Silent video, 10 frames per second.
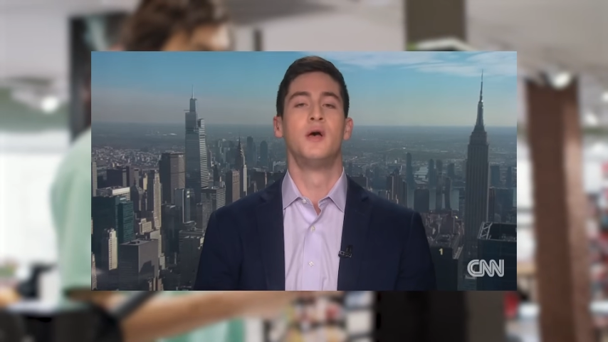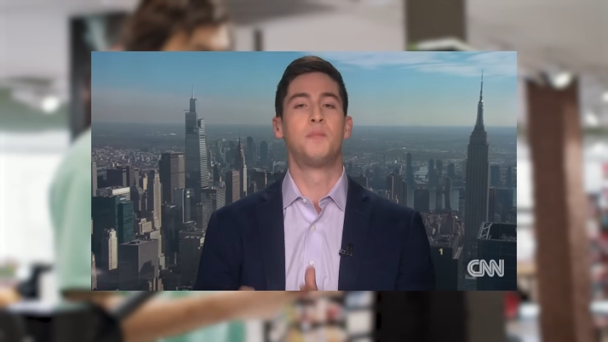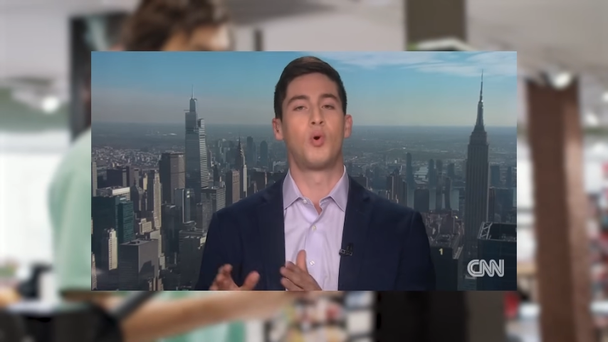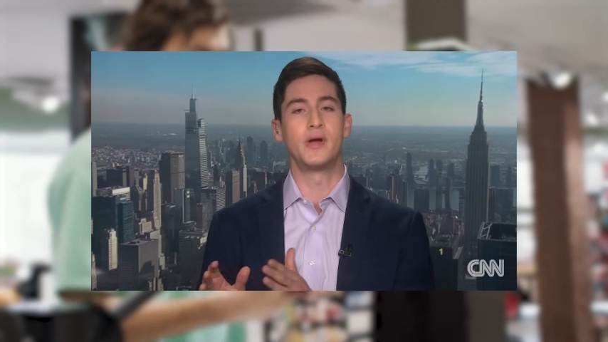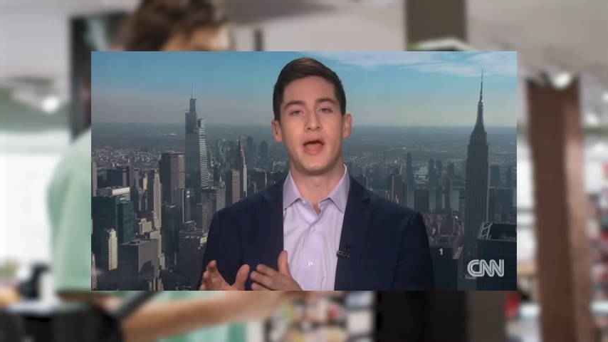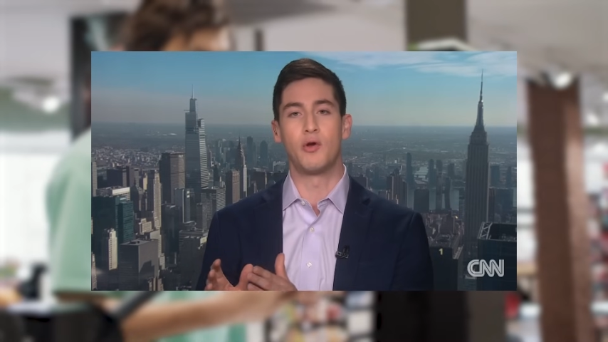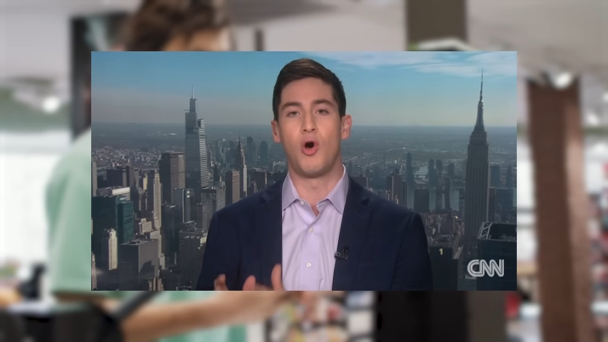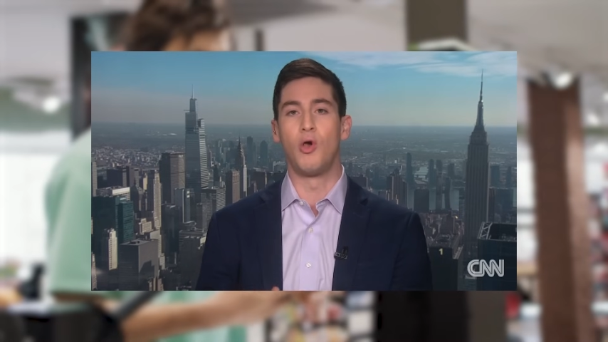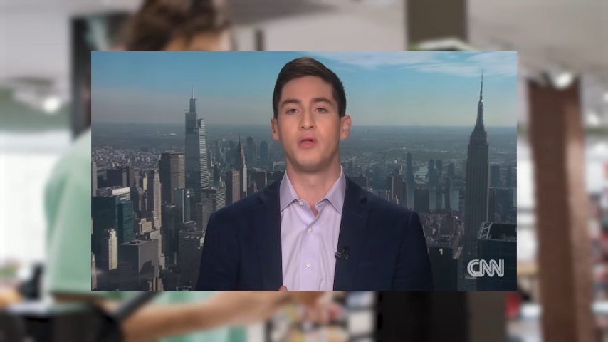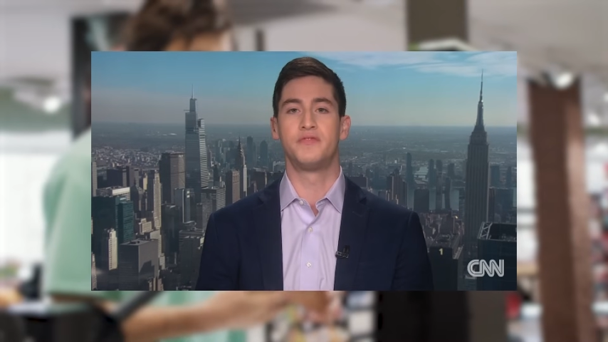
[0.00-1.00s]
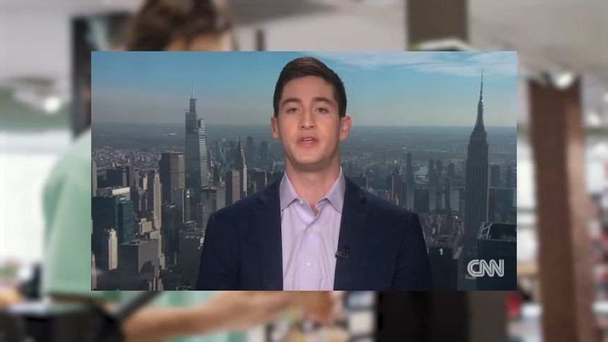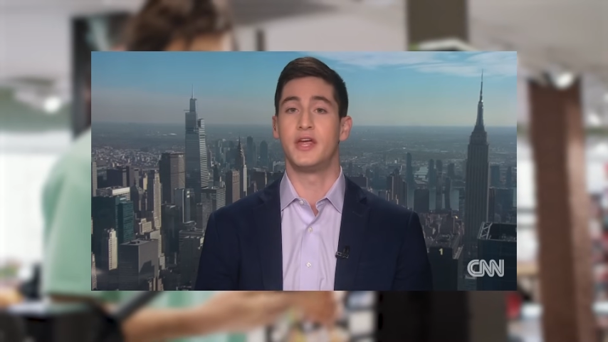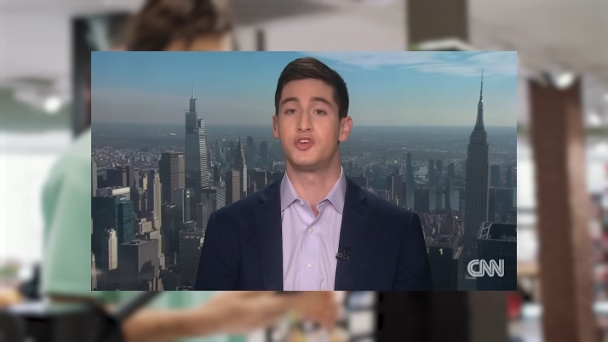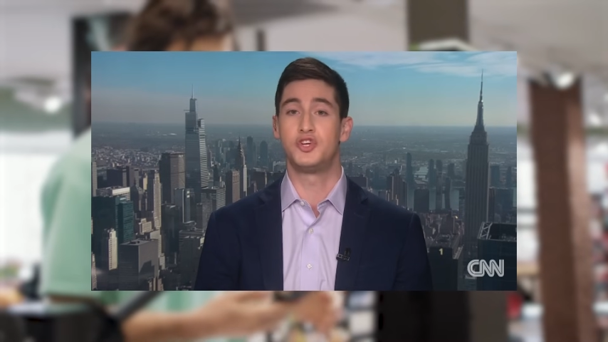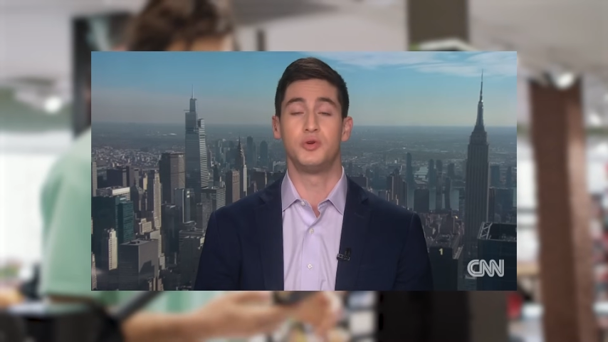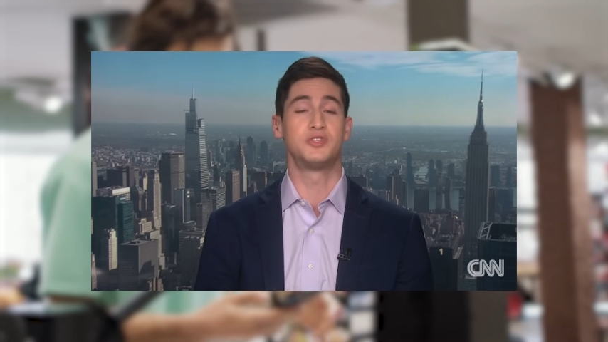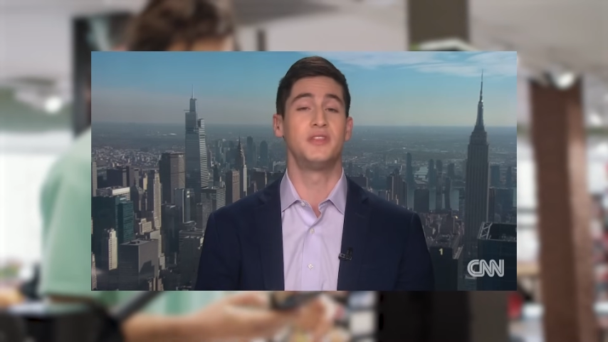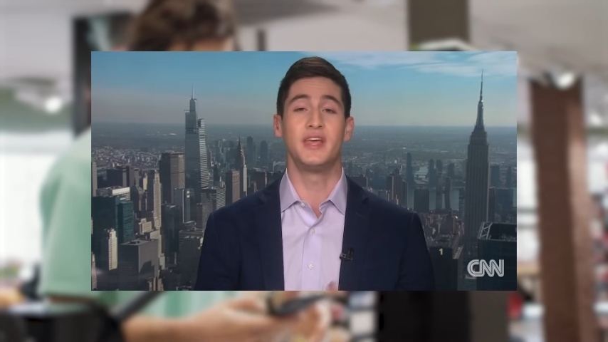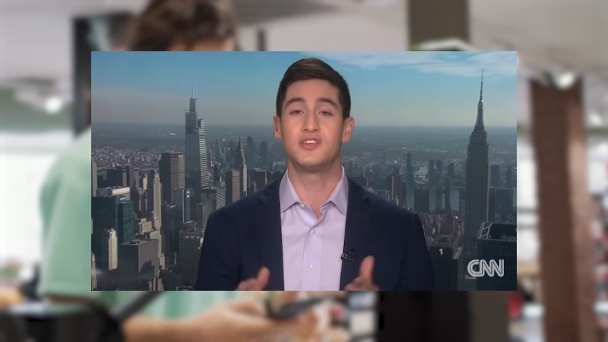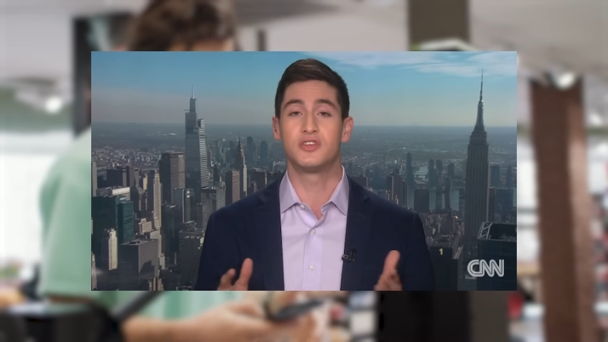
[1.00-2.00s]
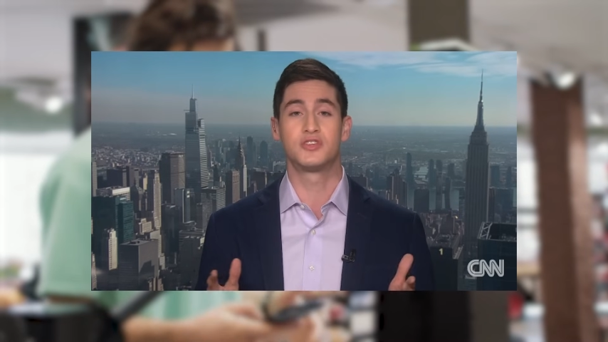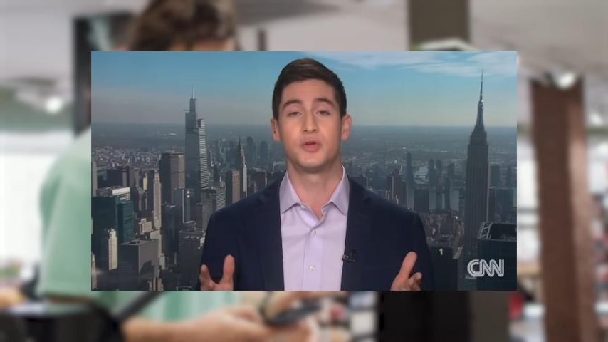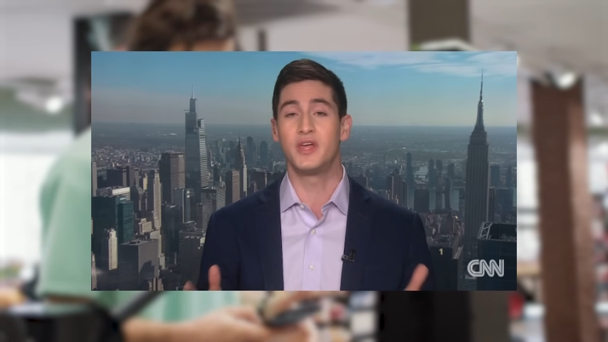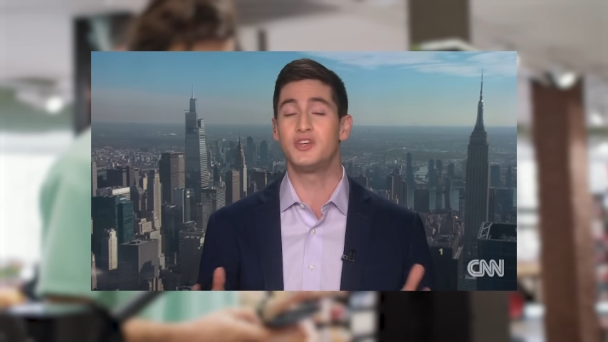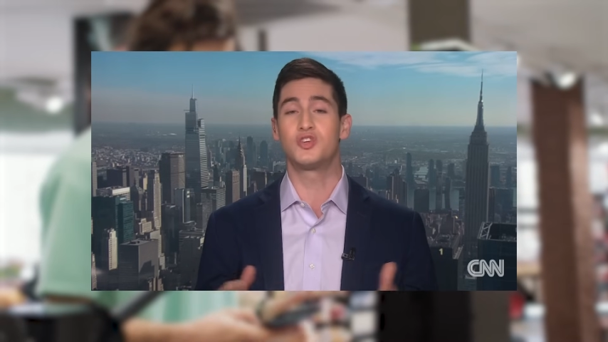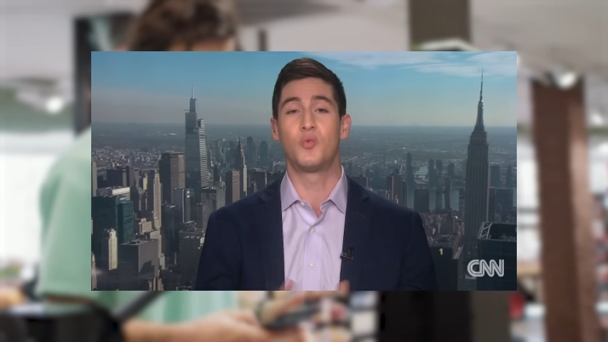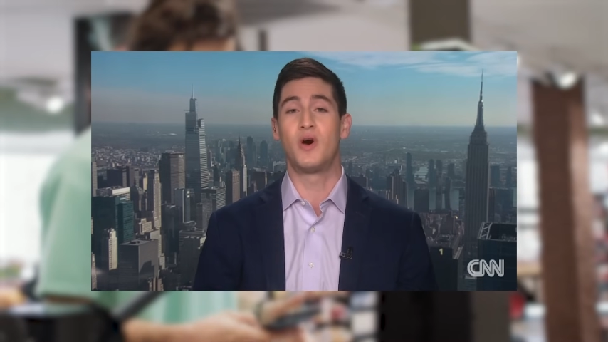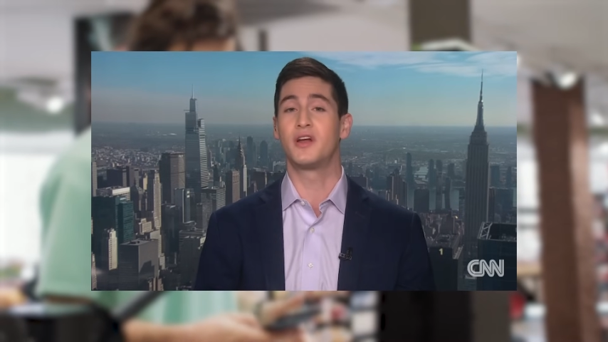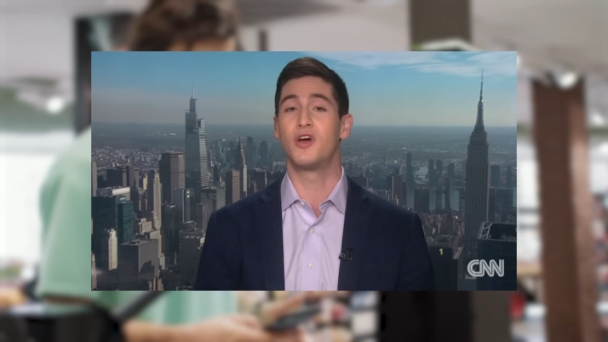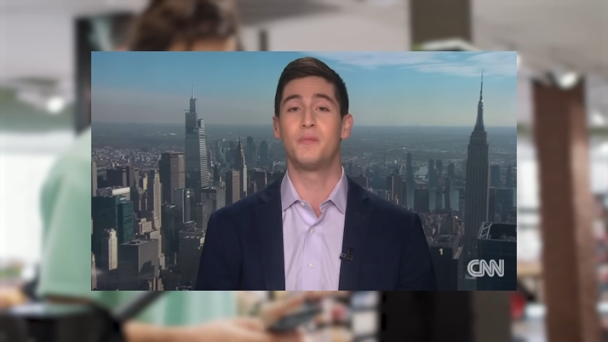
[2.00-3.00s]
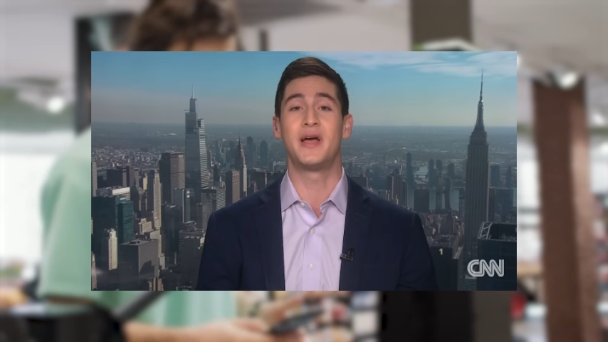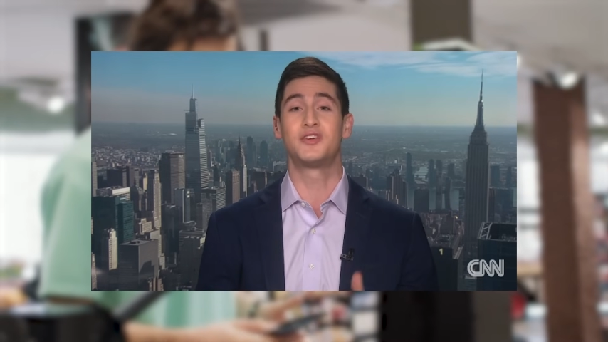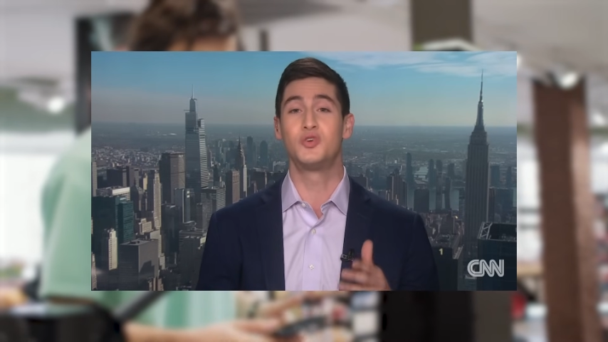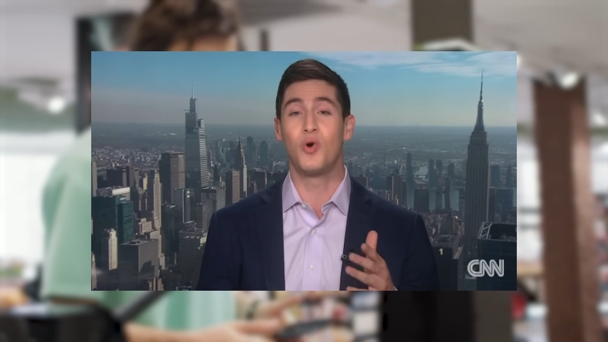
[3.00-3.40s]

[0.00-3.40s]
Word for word: point out all of the issues, and they so they just want to go back to